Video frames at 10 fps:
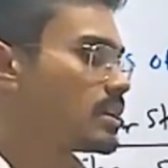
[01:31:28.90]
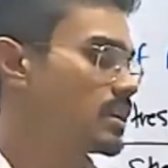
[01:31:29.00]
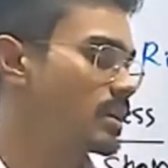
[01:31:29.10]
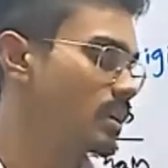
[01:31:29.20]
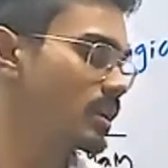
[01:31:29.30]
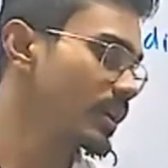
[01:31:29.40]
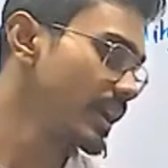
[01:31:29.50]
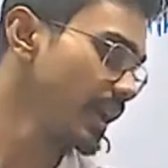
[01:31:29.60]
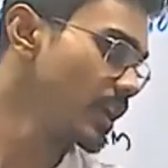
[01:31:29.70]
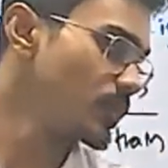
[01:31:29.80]
Okay, write down
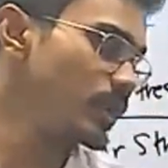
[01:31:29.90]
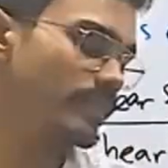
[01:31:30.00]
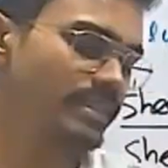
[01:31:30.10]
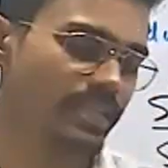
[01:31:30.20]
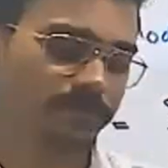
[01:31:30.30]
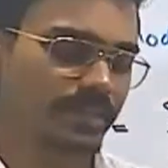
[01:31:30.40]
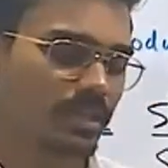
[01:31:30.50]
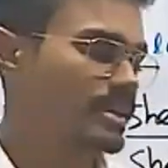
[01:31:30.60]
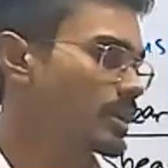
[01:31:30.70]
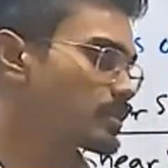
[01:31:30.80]
below with a red pen. Now we are to
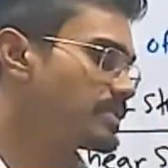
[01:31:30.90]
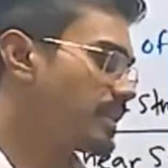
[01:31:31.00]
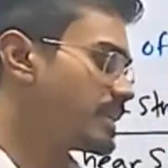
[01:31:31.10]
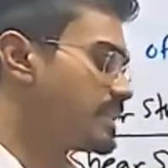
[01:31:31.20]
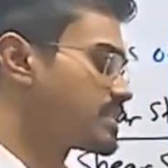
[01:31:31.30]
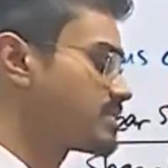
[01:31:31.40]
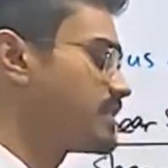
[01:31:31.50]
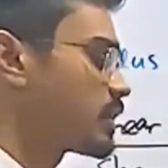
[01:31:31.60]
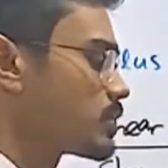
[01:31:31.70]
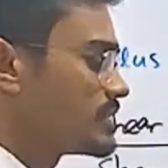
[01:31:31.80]
define this. We are going to
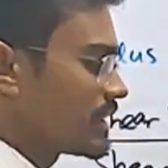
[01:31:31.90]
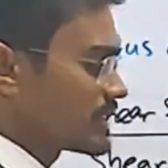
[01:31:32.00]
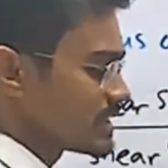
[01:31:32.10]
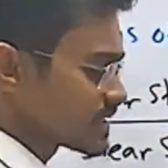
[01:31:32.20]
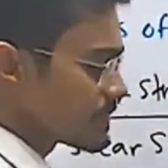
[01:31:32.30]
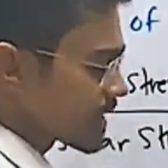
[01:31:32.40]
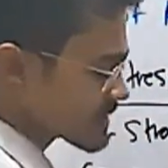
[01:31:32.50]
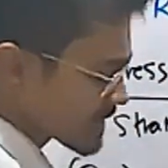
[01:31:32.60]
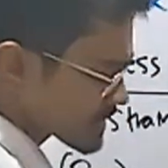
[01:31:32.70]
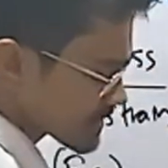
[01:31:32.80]
define this bulk stress.
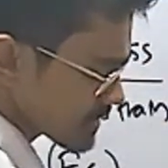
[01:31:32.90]
Write